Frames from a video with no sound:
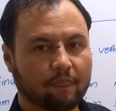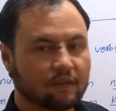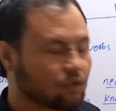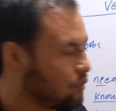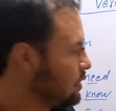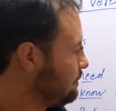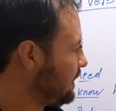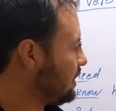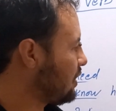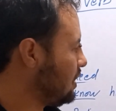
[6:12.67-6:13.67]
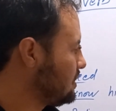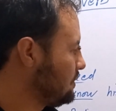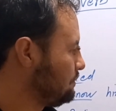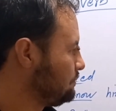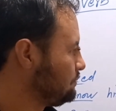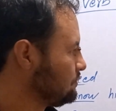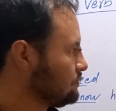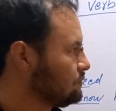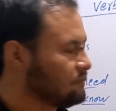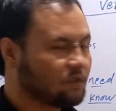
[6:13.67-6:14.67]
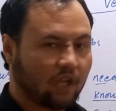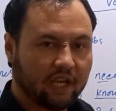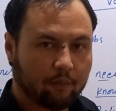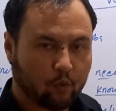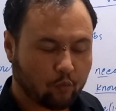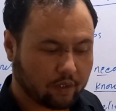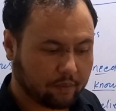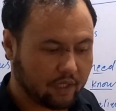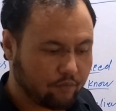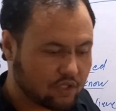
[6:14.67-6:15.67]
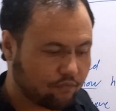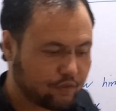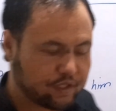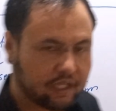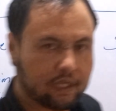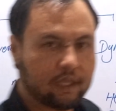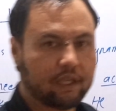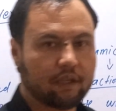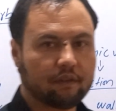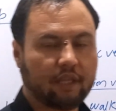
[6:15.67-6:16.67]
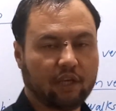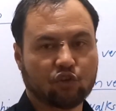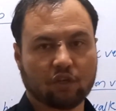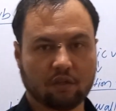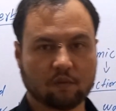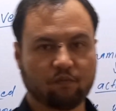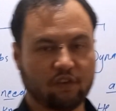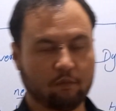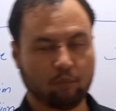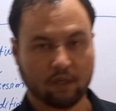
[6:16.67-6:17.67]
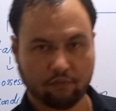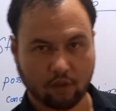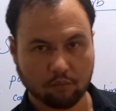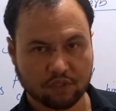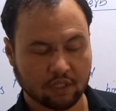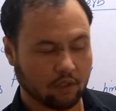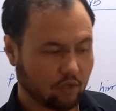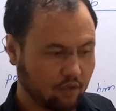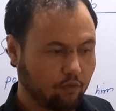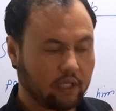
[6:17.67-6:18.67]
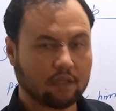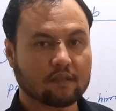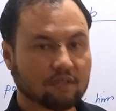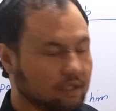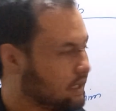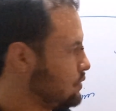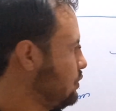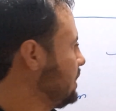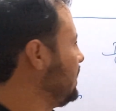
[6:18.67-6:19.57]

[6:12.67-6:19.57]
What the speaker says: So they are called dynamic verb, in which physically the action is performed, and we can see that one.